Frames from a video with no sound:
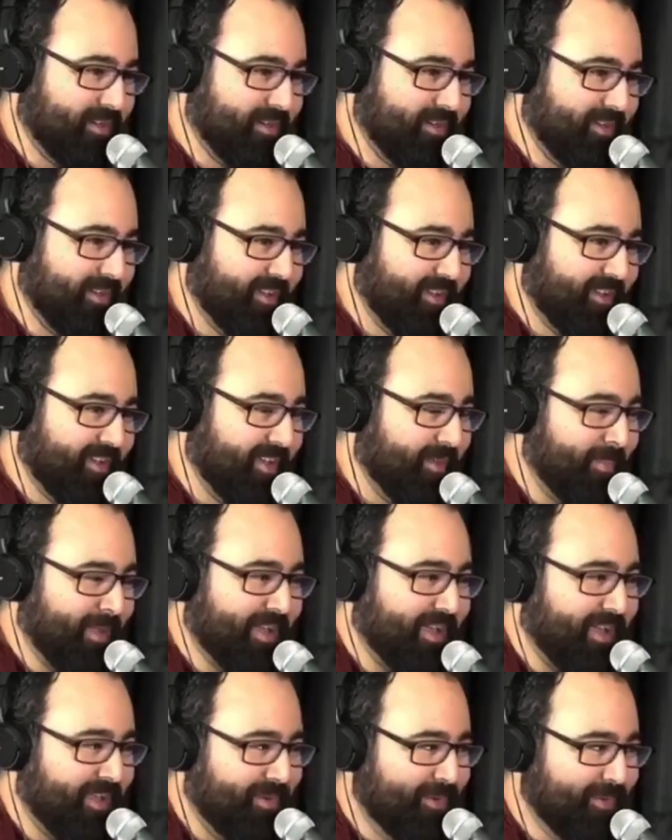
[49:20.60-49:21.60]
and I'm like,
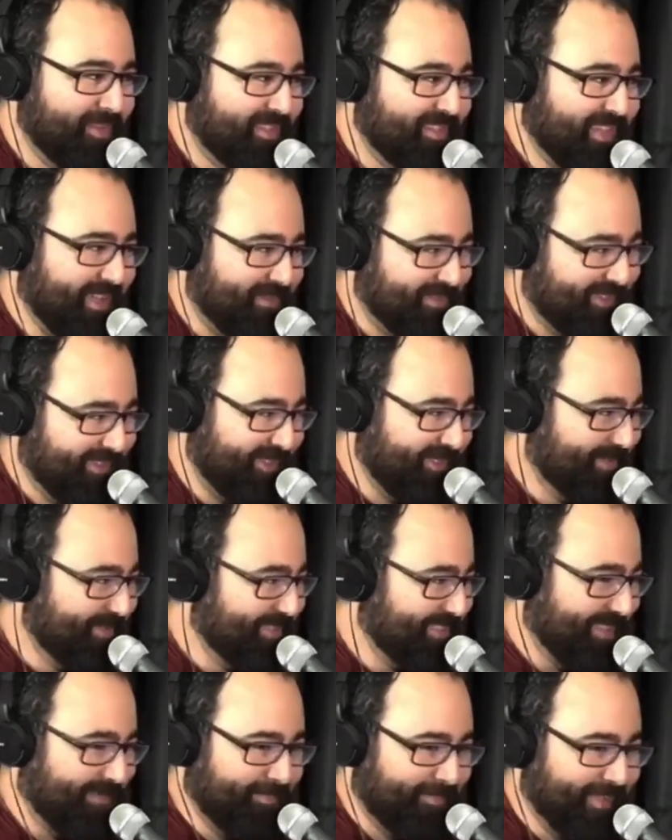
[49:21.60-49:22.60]
I knew this guy was gonna do
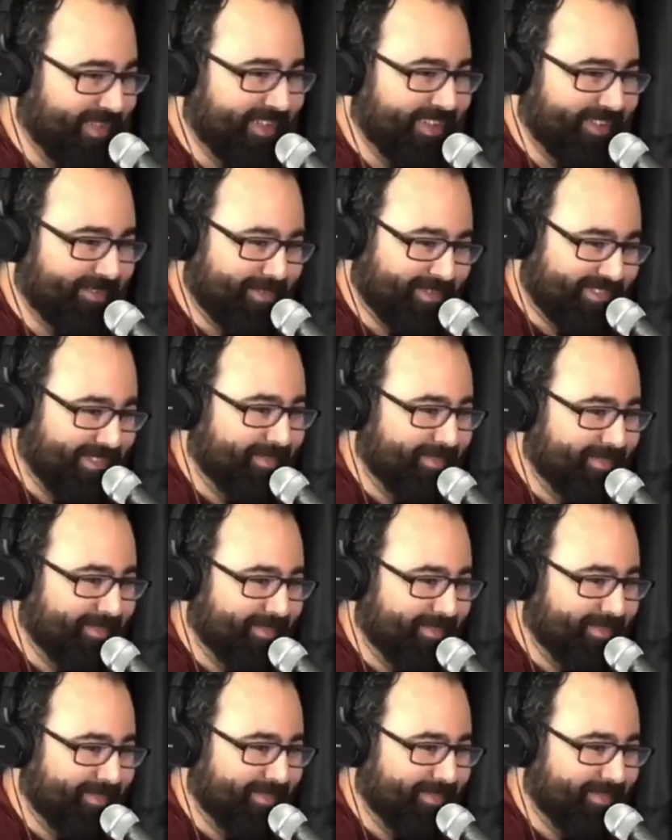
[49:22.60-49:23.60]
something big with somebody
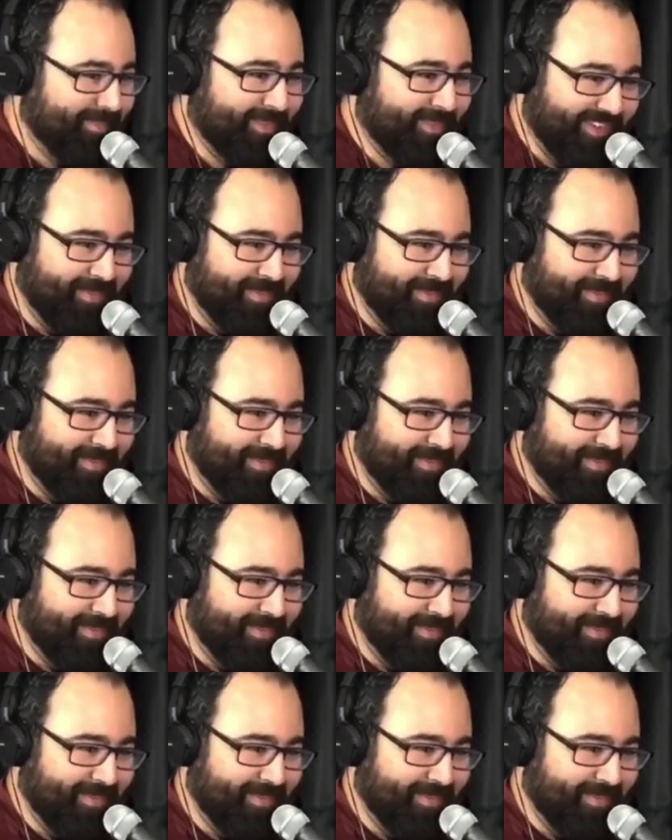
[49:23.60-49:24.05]
at some point.